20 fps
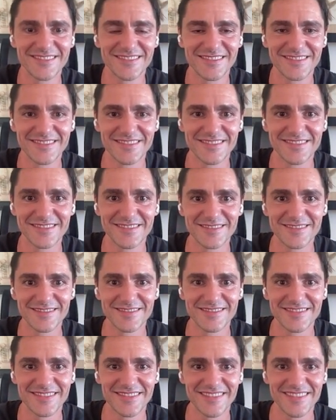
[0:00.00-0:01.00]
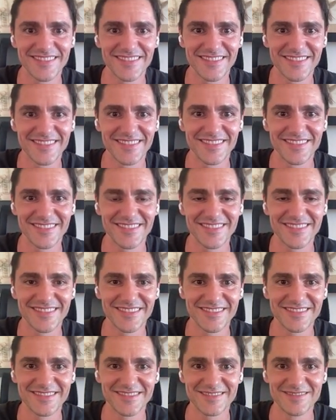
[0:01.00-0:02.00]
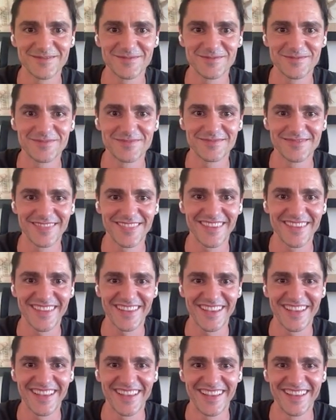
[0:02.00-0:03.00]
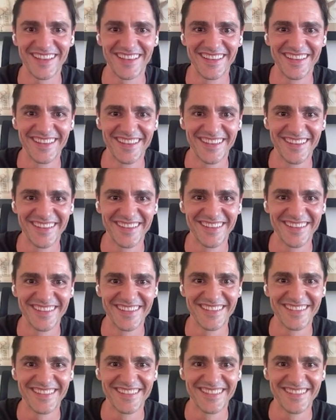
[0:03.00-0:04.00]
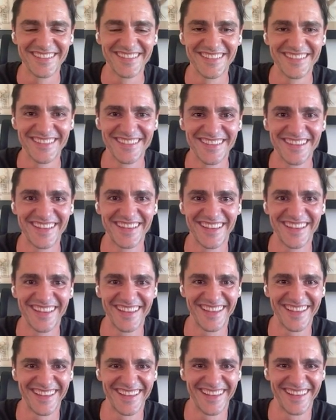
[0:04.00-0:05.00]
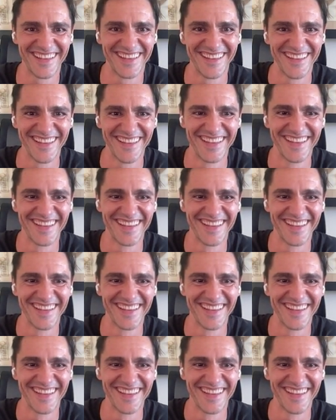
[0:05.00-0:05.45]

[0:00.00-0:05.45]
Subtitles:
(silent)